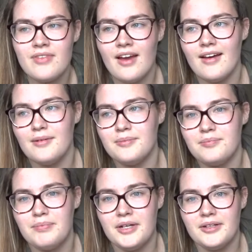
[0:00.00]

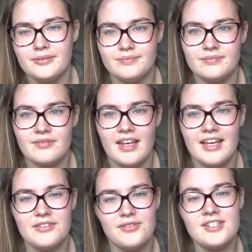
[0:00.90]
but
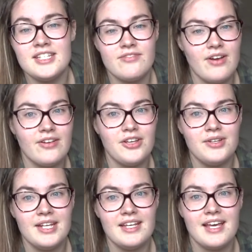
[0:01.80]
his voice is very
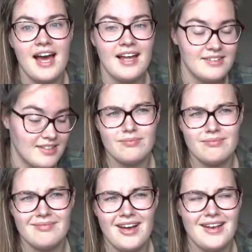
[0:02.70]
unique and
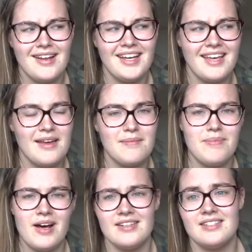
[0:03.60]
I like it
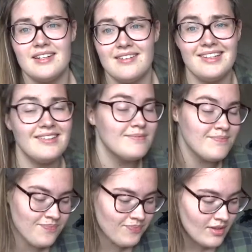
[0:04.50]
personally.
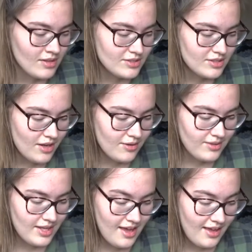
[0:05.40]
So
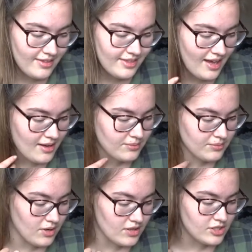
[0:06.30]
yeah, that
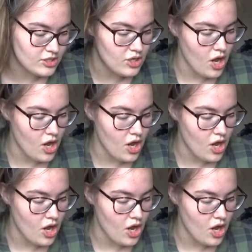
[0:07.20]
was